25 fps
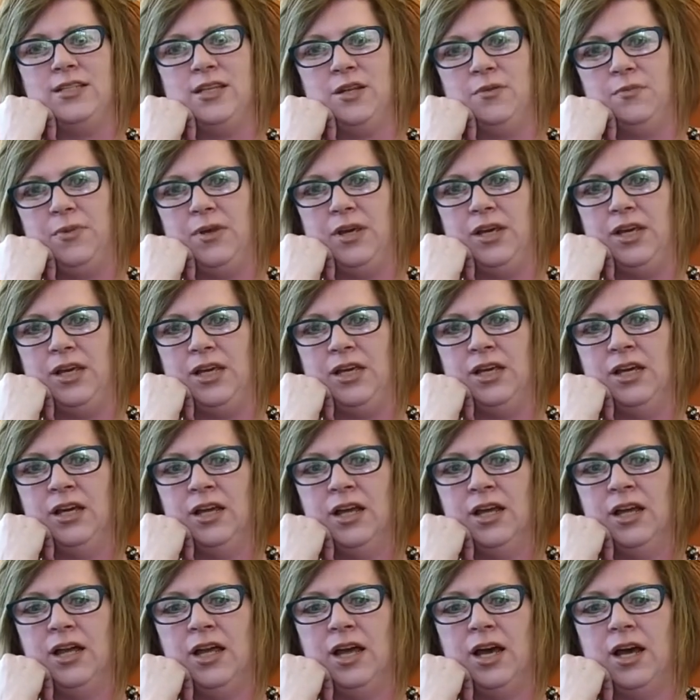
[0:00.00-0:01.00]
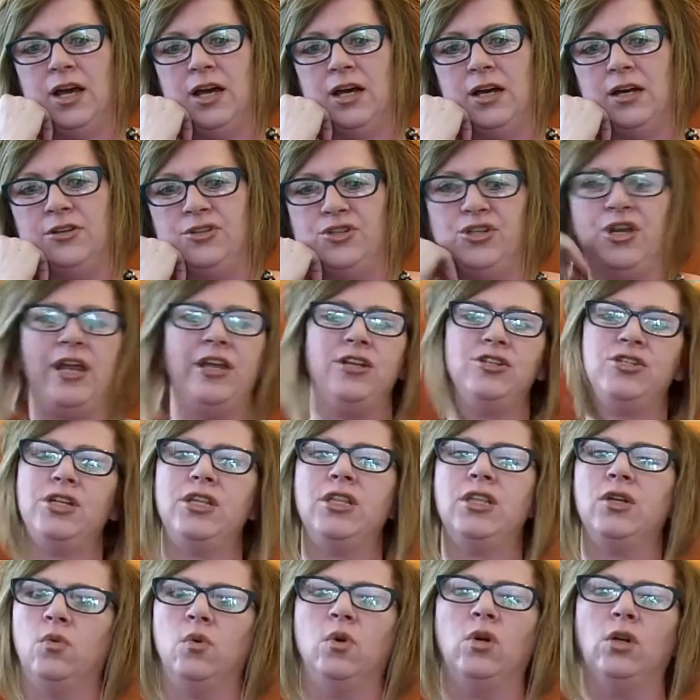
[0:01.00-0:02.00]
to be
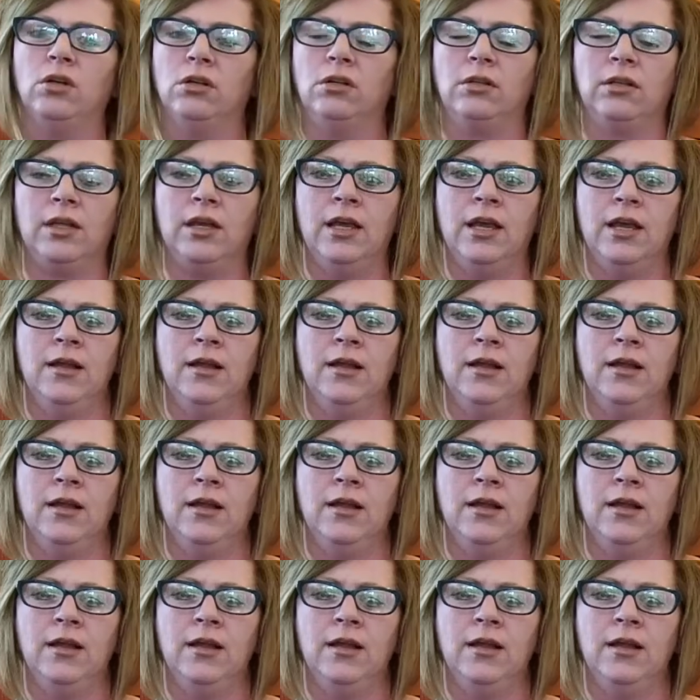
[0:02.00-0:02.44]
changing the world.